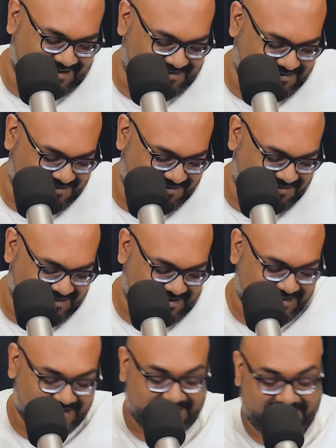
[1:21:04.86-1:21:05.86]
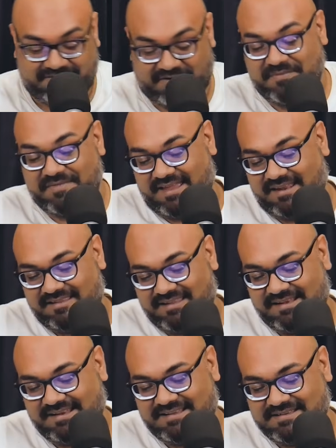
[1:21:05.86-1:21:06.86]
and from
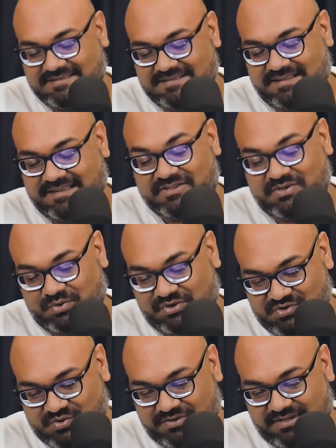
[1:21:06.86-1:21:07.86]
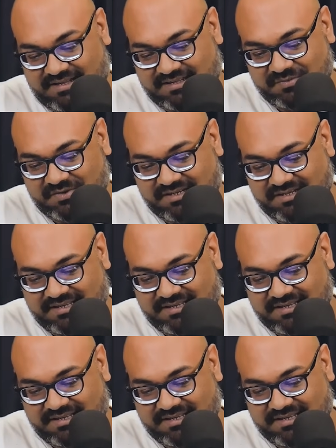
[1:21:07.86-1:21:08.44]
then he shoots Jodha Akbar.